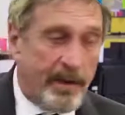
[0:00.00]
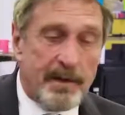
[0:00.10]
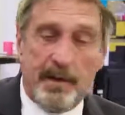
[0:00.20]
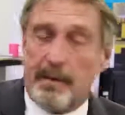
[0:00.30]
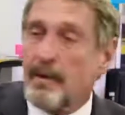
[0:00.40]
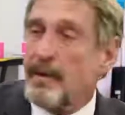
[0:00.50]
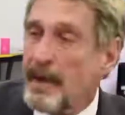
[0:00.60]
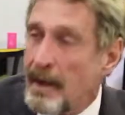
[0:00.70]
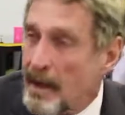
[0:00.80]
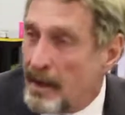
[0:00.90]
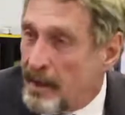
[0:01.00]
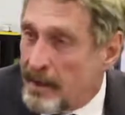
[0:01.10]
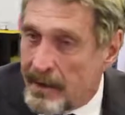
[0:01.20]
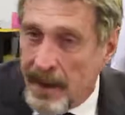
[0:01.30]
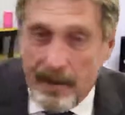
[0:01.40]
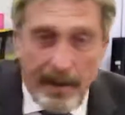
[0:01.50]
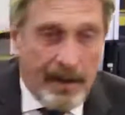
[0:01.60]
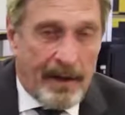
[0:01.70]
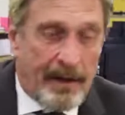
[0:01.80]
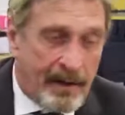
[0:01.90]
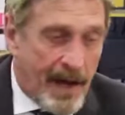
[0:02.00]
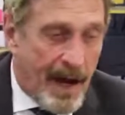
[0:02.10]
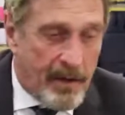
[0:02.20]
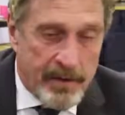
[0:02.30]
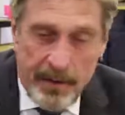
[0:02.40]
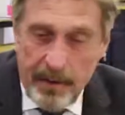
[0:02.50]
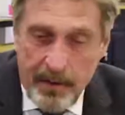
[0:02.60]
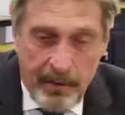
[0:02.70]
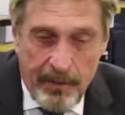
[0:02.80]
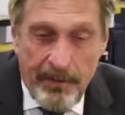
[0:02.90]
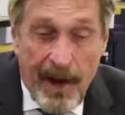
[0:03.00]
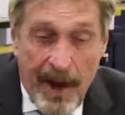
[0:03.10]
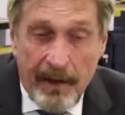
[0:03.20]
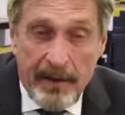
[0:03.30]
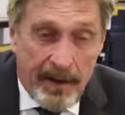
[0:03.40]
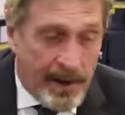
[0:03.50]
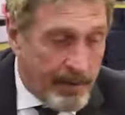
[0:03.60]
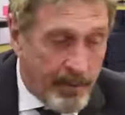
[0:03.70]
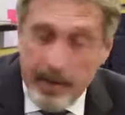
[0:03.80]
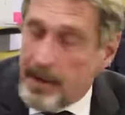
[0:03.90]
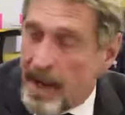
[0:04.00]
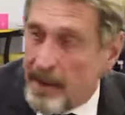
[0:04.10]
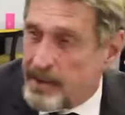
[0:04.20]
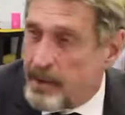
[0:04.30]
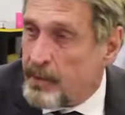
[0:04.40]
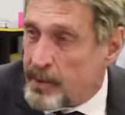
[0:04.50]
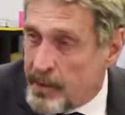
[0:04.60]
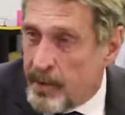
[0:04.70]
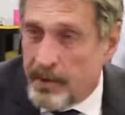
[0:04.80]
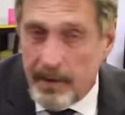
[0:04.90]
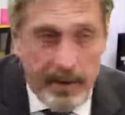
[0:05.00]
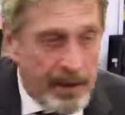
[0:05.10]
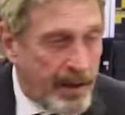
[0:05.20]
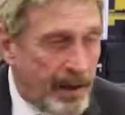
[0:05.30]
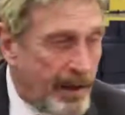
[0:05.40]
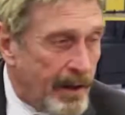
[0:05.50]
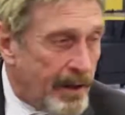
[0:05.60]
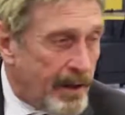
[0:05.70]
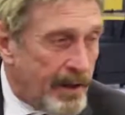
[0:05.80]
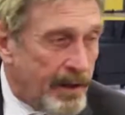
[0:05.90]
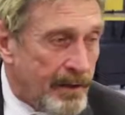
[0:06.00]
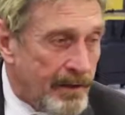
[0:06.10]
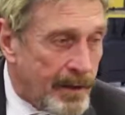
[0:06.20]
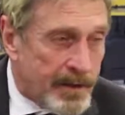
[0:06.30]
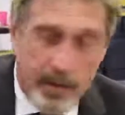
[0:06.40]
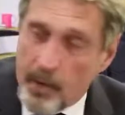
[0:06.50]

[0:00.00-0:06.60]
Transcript: principle that allows you to validate with absolute certainty a